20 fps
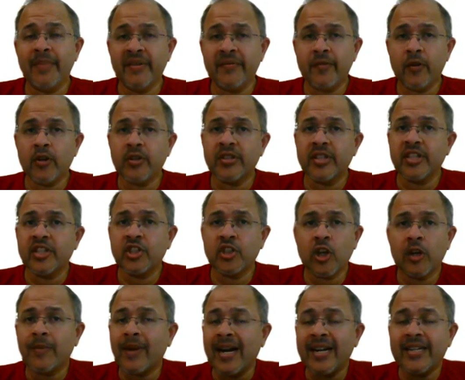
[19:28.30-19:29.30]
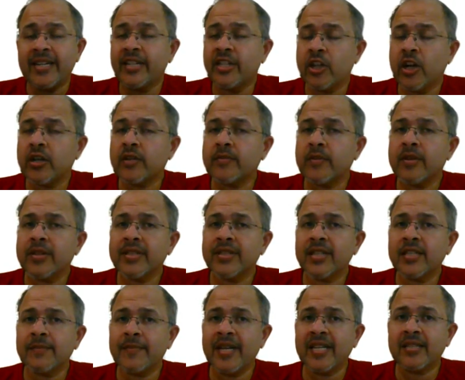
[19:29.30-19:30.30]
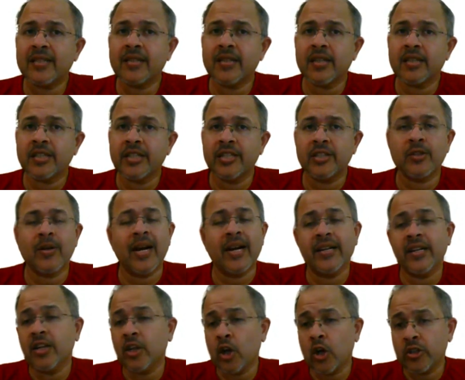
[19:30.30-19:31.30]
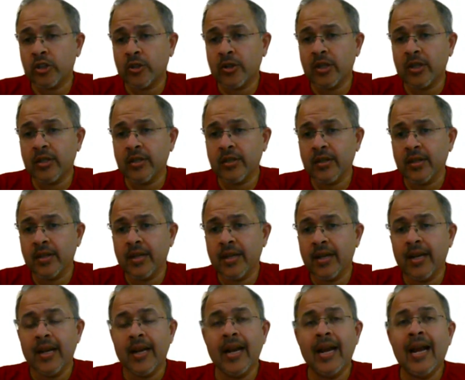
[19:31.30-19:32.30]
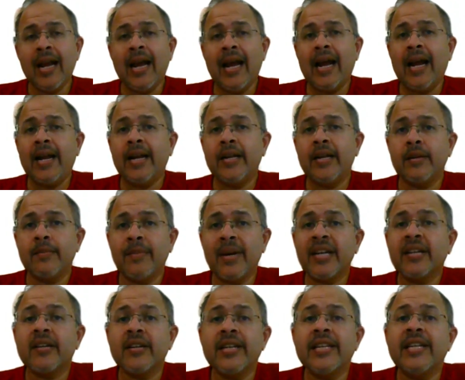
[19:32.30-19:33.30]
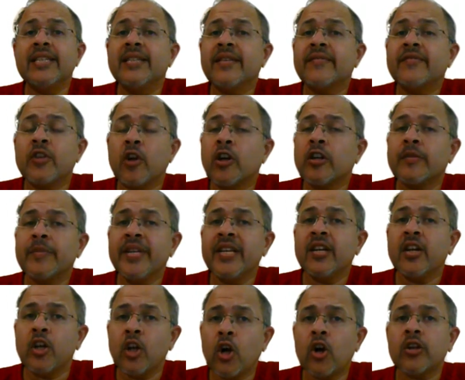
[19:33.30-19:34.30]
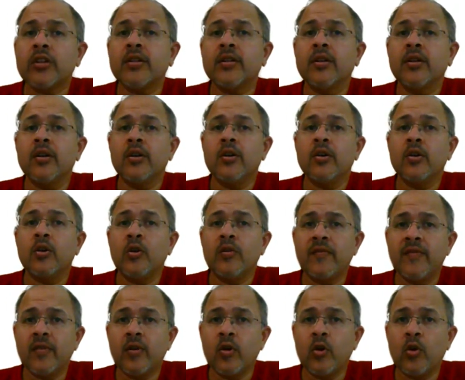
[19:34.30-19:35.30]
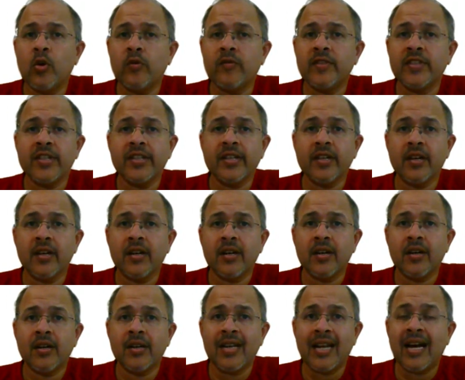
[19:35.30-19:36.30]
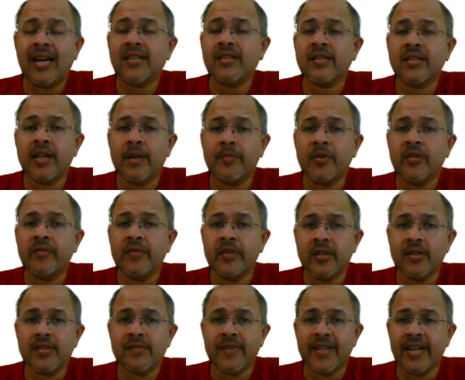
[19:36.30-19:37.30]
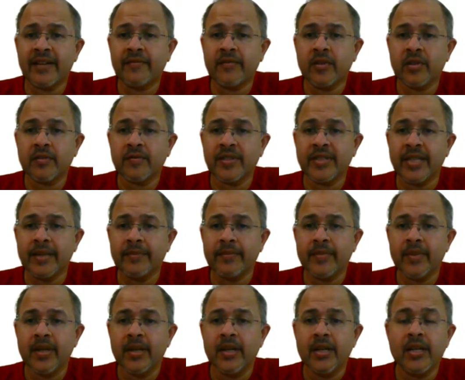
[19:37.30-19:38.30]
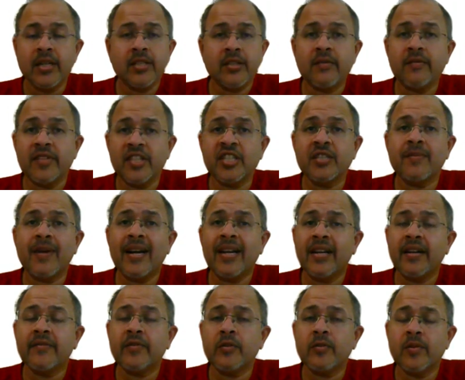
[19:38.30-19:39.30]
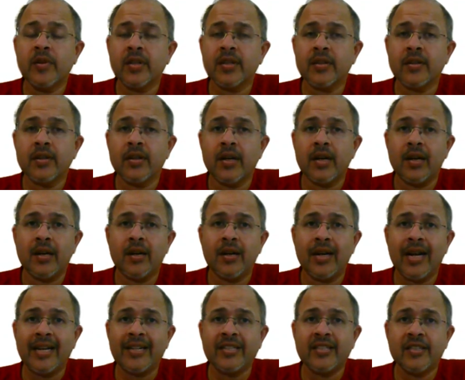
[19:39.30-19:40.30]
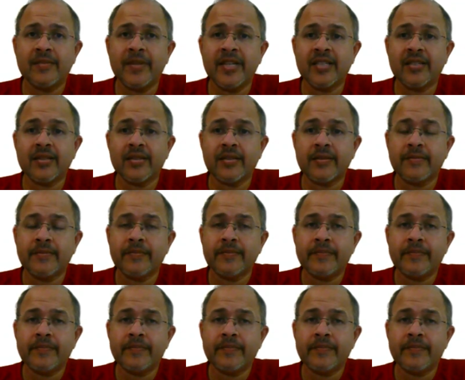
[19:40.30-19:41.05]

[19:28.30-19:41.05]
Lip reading: Before this job, I did not work in the space industry, so I had a lot to learn. And my colleagues have taught me a lot over the last couple of years that I've worked with them. So which is why I love to work at InSpace.